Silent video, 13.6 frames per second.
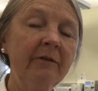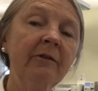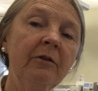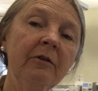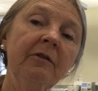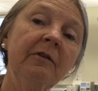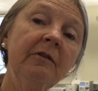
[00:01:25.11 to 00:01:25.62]
So
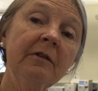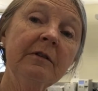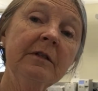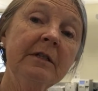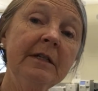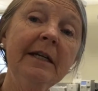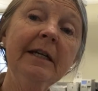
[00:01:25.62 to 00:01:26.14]
this is a
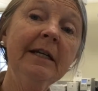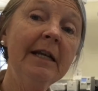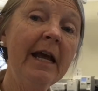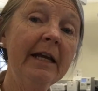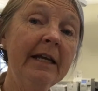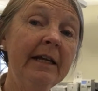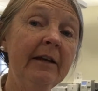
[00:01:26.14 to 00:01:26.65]
D
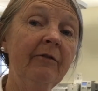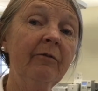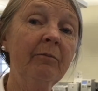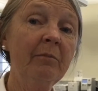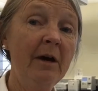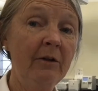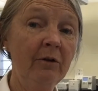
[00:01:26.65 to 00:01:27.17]
negative
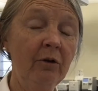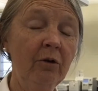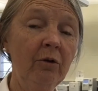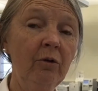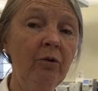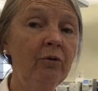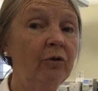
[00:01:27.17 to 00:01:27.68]
mother
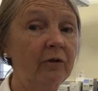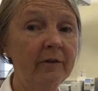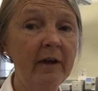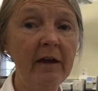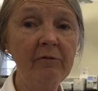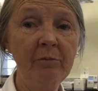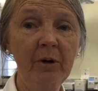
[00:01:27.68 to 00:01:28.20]
who just
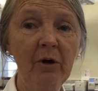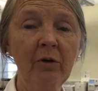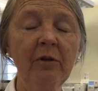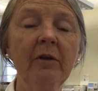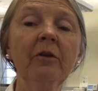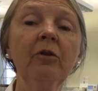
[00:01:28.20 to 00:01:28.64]
gave birth.